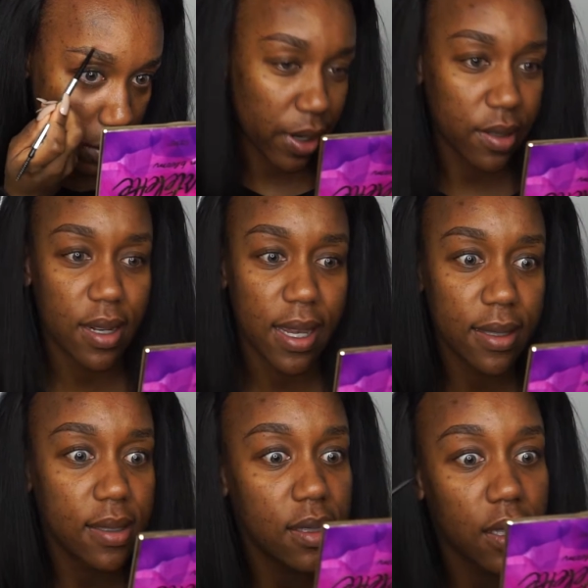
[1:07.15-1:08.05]
Brows are like
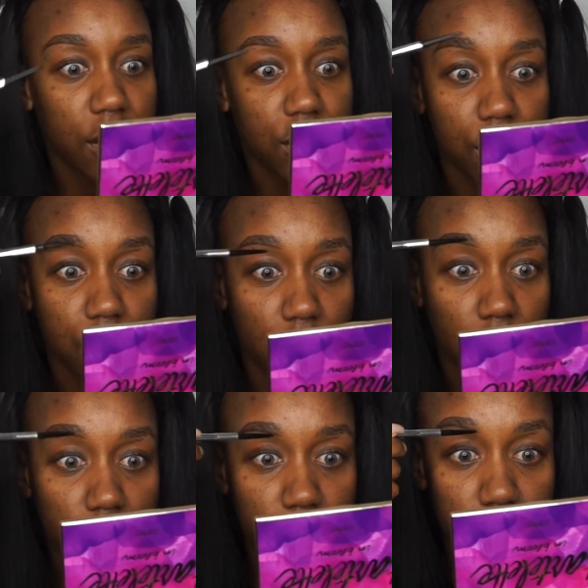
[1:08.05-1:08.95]
such a
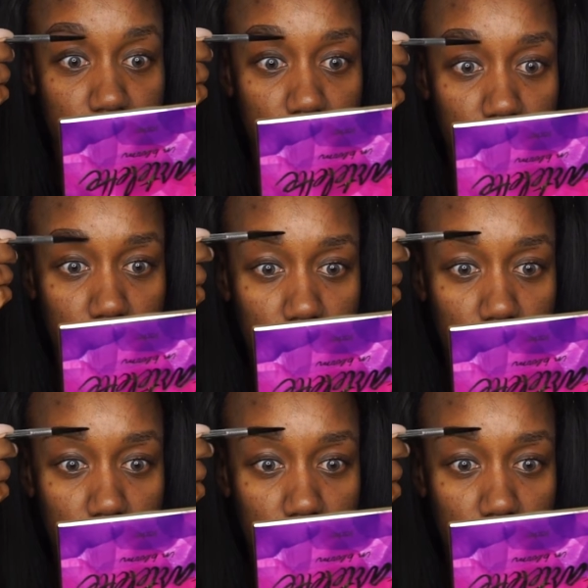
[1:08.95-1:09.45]
struggle for me.